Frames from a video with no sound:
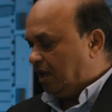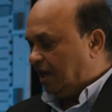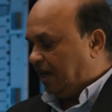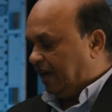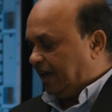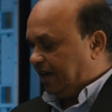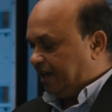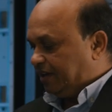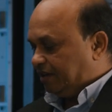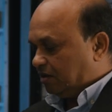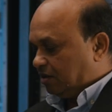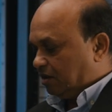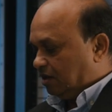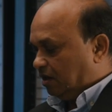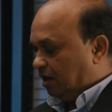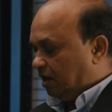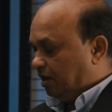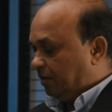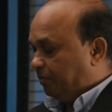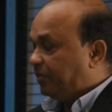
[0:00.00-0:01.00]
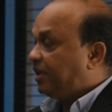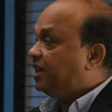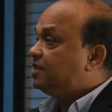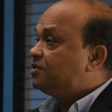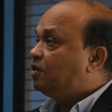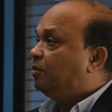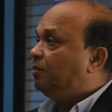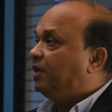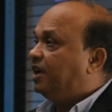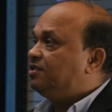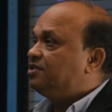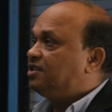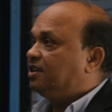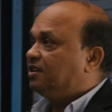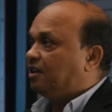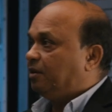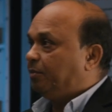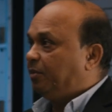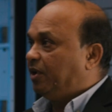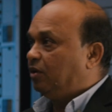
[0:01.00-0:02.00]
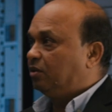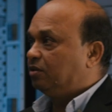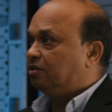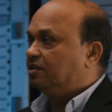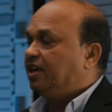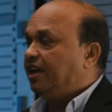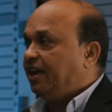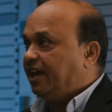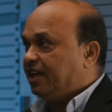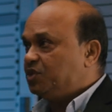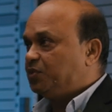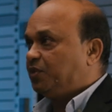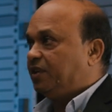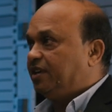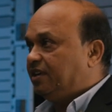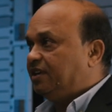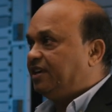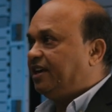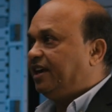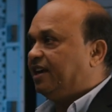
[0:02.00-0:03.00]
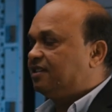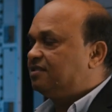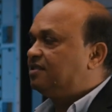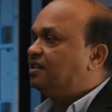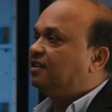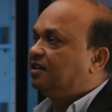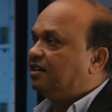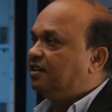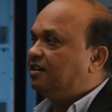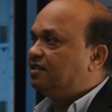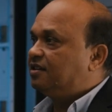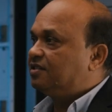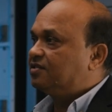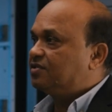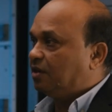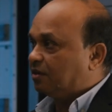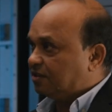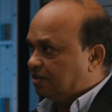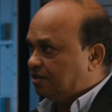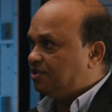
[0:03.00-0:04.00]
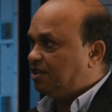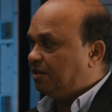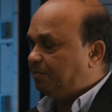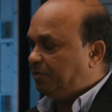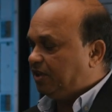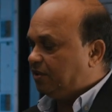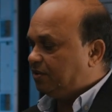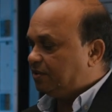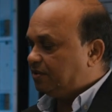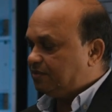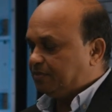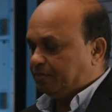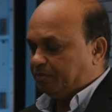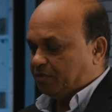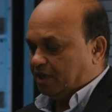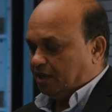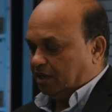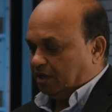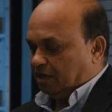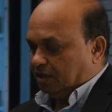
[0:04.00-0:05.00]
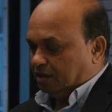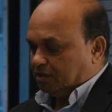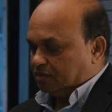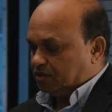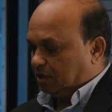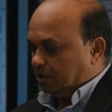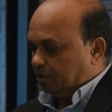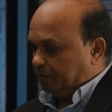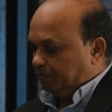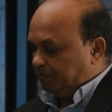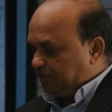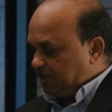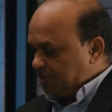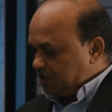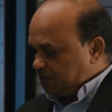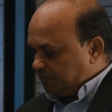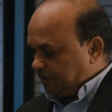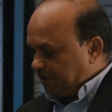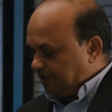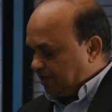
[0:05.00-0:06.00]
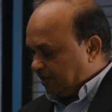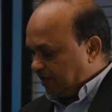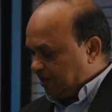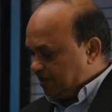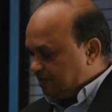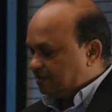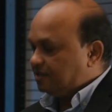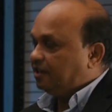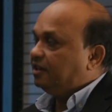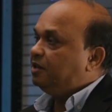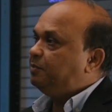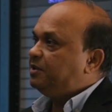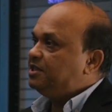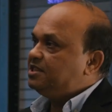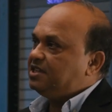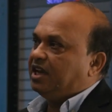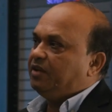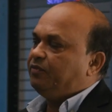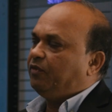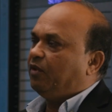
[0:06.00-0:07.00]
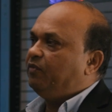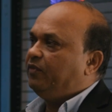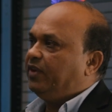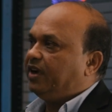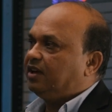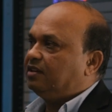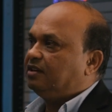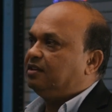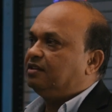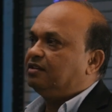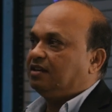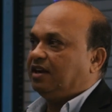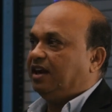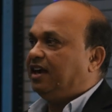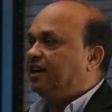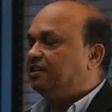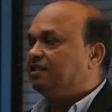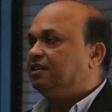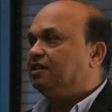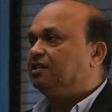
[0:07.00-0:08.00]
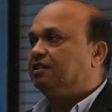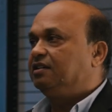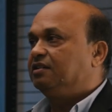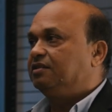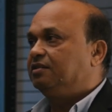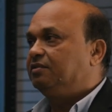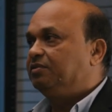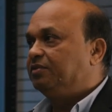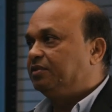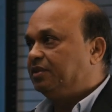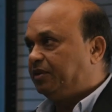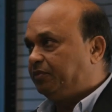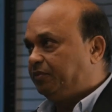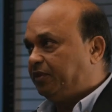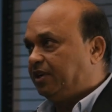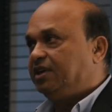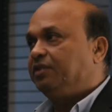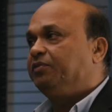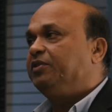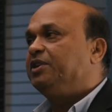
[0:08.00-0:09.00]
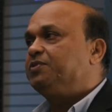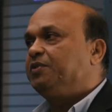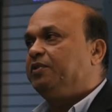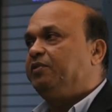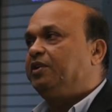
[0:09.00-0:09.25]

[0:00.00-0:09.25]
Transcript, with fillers: and um, as you mentioned about the H100 accelerators or the GPUs. Right. So this one is in PCI form factor, and the the one which we